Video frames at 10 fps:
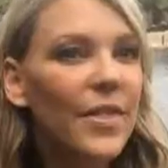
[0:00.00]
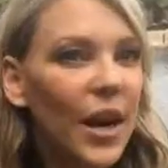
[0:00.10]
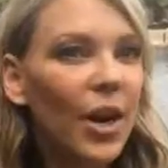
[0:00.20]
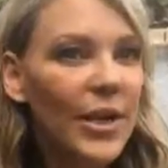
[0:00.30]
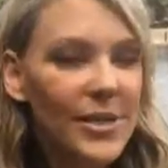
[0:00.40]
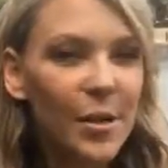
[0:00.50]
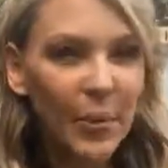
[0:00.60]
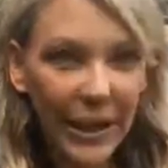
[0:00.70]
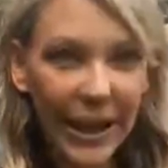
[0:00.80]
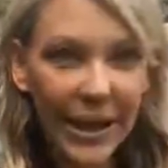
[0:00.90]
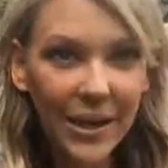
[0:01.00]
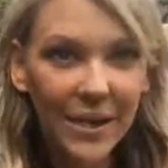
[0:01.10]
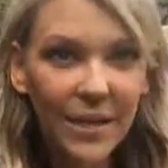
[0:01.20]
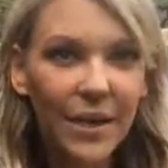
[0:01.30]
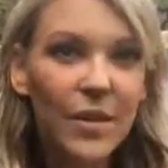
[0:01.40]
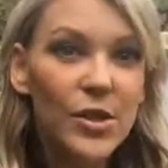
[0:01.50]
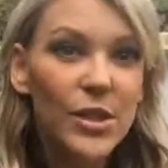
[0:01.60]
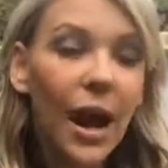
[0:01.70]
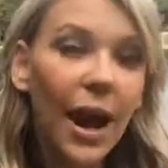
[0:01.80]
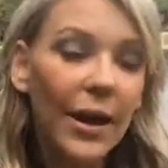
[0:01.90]
there is a plan, and there's
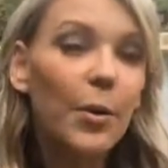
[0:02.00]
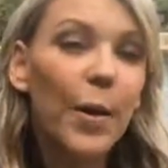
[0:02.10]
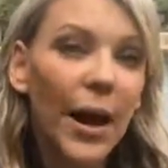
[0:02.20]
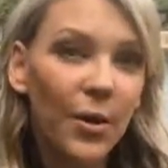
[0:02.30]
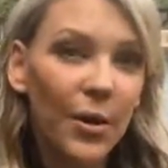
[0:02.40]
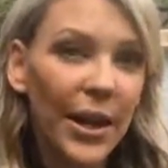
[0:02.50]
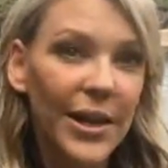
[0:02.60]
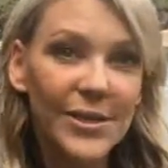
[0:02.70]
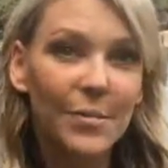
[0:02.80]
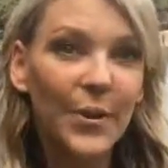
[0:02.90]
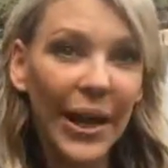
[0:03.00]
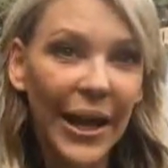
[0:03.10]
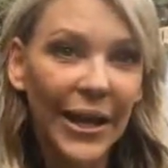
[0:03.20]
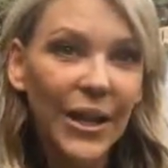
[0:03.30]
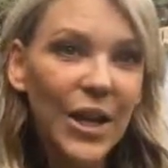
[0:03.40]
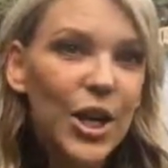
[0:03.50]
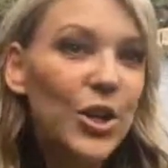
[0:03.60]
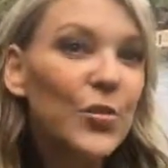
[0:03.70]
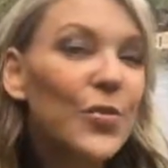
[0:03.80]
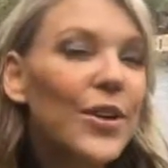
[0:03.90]
a higher power that has a plan.
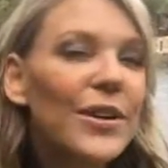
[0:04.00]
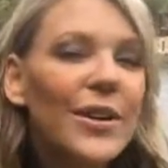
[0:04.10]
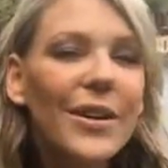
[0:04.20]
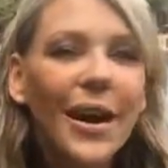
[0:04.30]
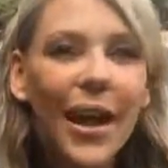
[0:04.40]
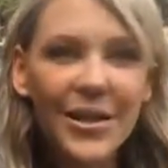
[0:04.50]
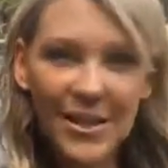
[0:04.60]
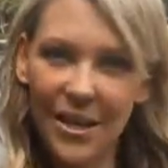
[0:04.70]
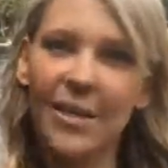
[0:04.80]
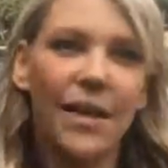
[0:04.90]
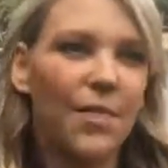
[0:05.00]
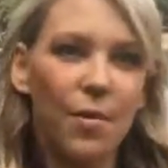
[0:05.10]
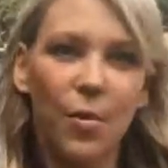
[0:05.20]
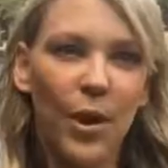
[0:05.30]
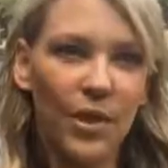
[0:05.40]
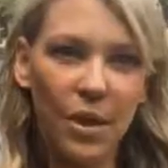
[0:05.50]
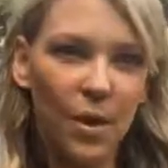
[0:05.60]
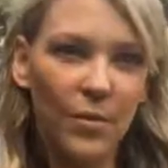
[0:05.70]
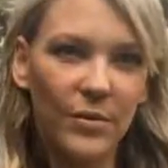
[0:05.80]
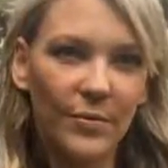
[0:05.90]
You've got to take that through with you,
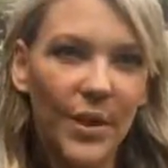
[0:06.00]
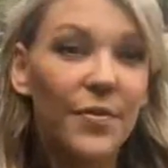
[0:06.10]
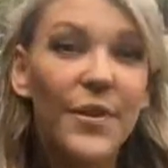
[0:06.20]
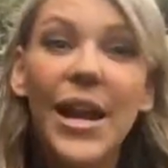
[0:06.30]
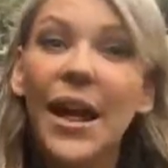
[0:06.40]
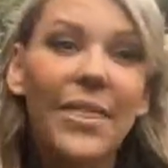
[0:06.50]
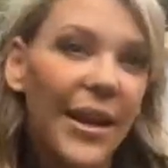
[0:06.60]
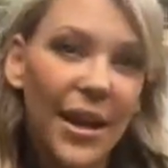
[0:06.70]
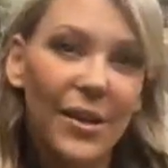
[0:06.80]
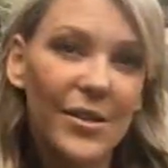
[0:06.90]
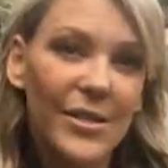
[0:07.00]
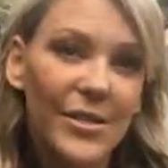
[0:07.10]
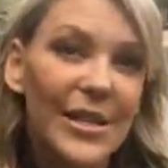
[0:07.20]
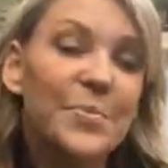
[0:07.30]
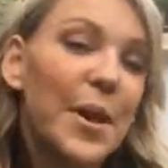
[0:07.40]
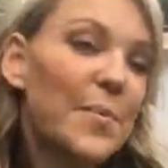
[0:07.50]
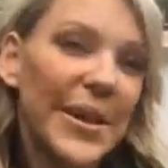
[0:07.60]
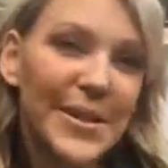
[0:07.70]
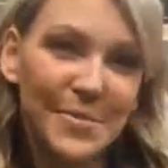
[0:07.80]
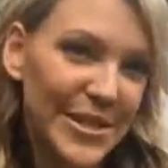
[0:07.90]
if nothing else. That's my
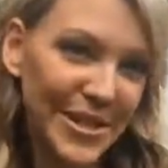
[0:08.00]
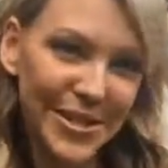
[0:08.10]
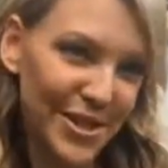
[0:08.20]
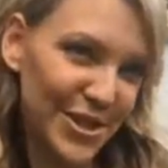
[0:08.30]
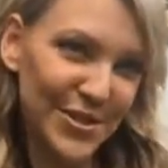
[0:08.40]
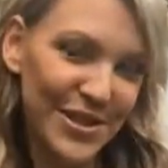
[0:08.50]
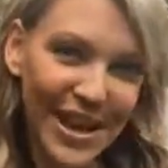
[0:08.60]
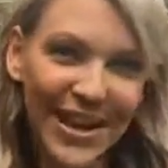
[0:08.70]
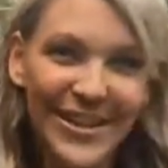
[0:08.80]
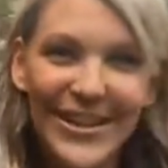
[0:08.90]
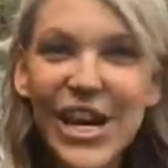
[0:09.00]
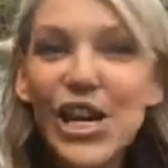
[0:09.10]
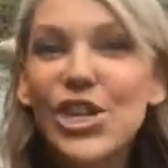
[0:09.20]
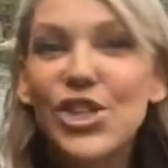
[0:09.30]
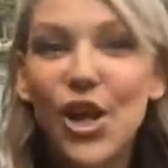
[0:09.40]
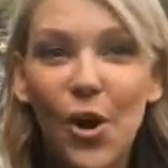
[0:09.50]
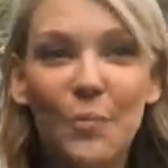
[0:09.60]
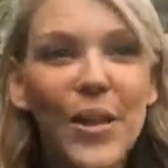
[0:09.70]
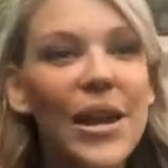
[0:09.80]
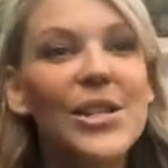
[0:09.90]
biggest message to you today. So
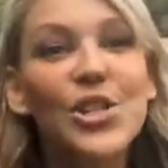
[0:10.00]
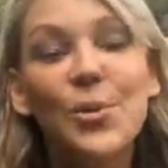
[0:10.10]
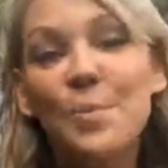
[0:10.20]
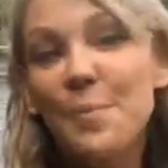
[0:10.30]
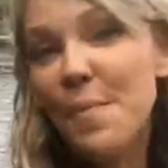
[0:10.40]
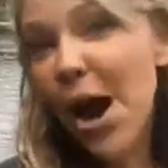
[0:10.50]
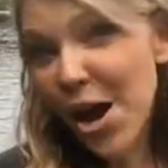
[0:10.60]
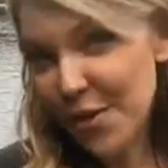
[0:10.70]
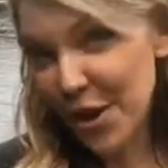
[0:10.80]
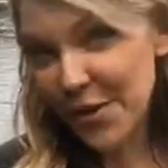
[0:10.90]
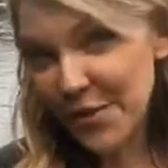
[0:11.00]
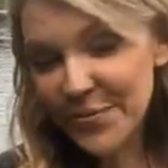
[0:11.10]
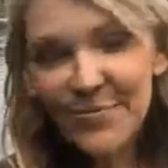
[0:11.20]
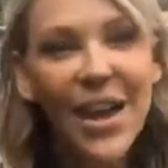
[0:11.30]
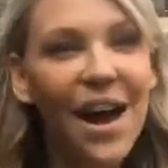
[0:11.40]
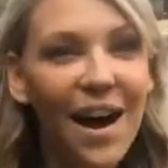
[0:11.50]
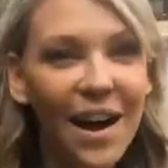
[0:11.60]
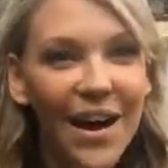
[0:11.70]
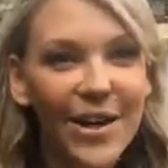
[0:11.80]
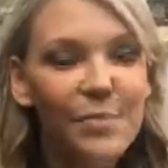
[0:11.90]
tomorrow
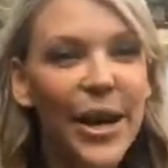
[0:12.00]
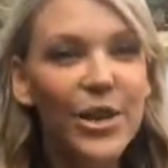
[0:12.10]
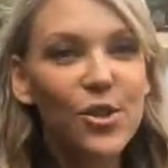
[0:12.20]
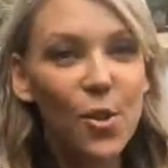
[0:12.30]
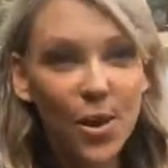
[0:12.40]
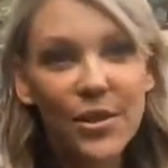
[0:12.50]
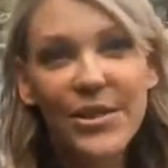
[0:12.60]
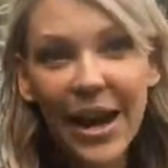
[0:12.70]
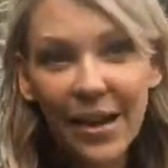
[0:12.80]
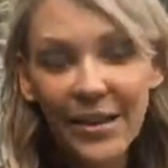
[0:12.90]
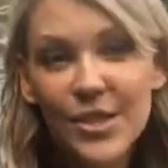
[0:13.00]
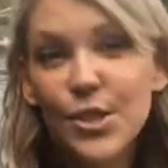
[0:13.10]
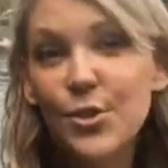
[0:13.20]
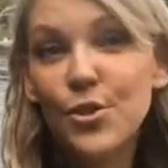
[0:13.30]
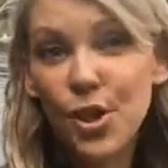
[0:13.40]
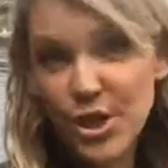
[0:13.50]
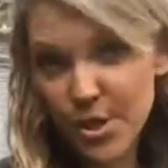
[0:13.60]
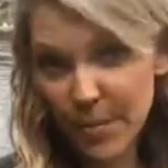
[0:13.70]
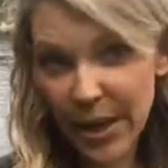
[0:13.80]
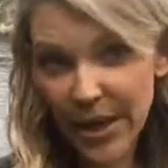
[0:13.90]
on my North Dallas
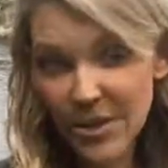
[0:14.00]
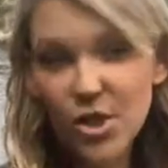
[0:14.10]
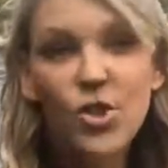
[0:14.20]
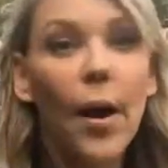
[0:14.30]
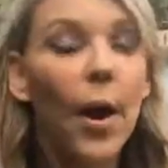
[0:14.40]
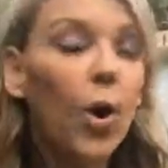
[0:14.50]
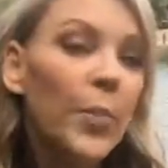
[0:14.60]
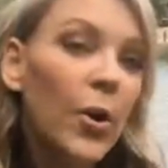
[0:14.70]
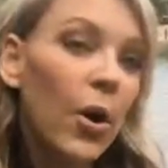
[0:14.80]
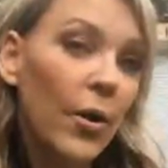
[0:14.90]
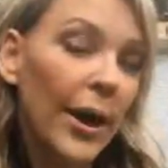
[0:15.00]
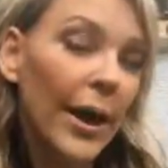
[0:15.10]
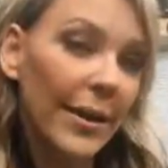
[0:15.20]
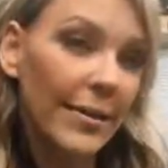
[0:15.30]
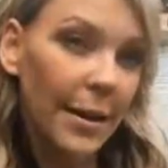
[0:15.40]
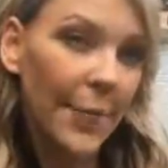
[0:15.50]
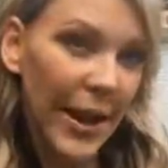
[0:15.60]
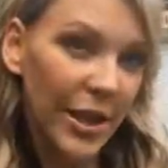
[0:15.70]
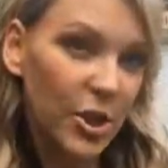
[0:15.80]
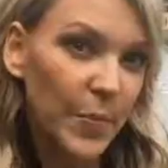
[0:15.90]
nutrition page, so I hope you'll go and like that
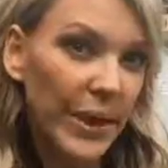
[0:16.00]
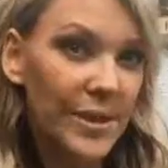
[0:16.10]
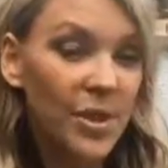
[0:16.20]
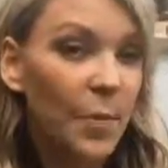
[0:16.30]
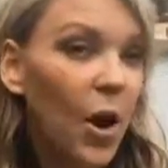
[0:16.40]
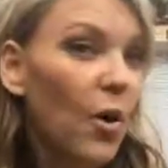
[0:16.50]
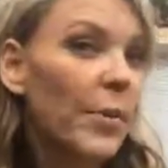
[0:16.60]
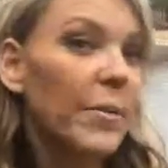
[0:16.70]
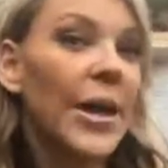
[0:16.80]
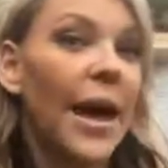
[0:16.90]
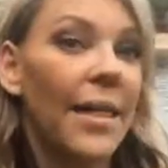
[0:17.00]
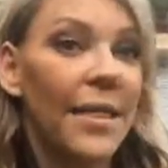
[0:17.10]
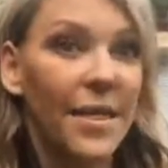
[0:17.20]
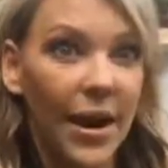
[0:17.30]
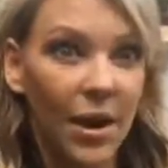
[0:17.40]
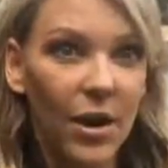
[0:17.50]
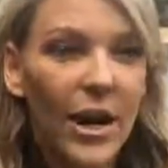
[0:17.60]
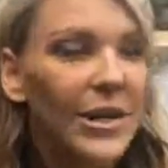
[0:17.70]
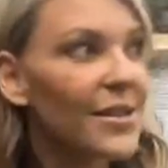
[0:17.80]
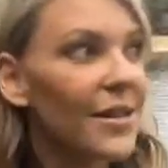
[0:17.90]
page, because tomorrow I'm going to be on there.
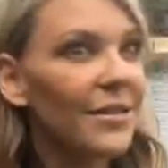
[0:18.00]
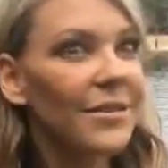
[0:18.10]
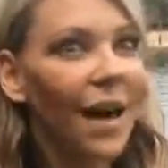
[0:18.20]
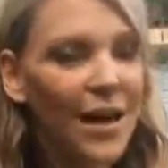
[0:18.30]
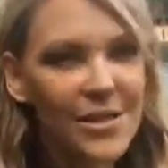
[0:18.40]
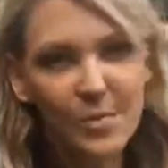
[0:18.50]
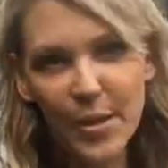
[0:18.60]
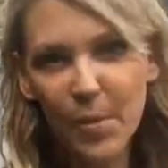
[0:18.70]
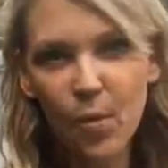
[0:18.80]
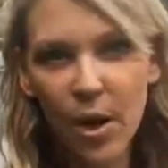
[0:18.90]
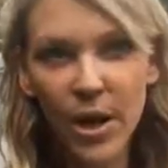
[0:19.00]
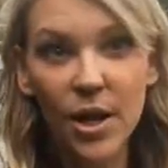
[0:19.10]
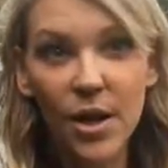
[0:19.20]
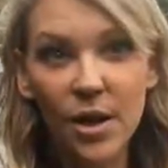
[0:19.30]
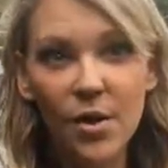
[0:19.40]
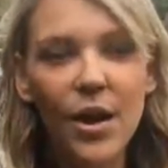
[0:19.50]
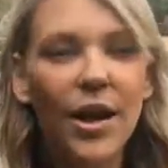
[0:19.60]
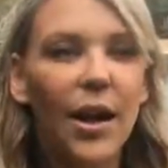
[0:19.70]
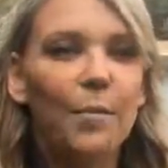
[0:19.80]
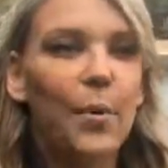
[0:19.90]
There's lots of people want to know
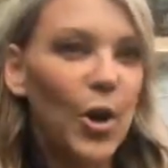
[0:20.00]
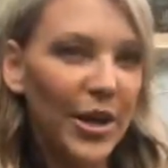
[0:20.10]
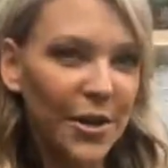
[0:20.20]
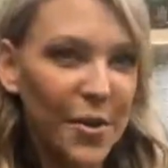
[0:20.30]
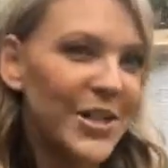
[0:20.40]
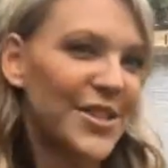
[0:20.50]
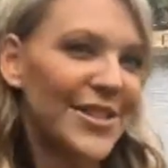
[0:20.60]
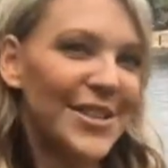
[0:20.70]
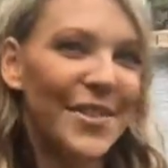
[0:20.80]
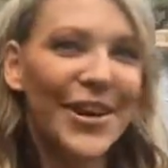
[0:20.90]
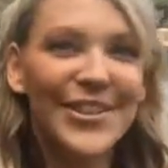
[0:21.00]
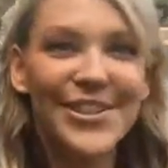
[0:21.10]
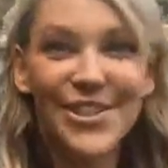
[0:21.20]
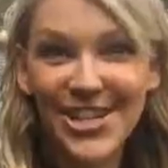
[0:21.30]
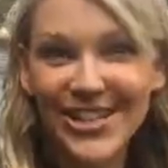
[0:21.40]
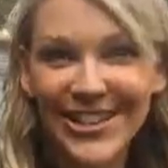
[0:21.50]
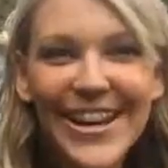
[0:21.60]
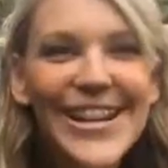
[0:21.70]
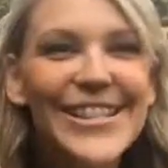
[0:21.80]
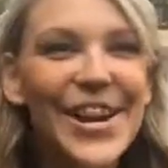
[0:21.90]
burning questions about nutrition.
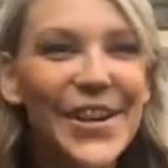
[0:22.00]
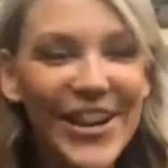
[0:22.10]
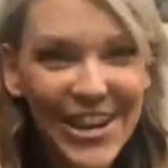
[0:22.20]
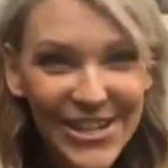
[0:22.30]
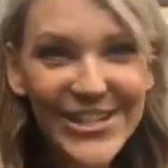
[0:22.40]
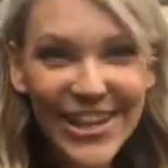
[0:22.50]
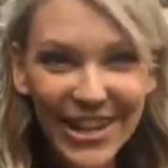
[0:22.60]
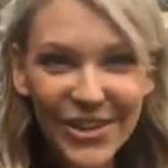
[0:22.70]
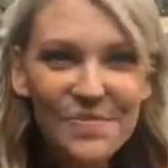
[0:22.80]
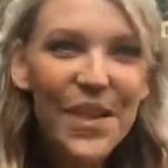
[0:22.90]
So here's the deal.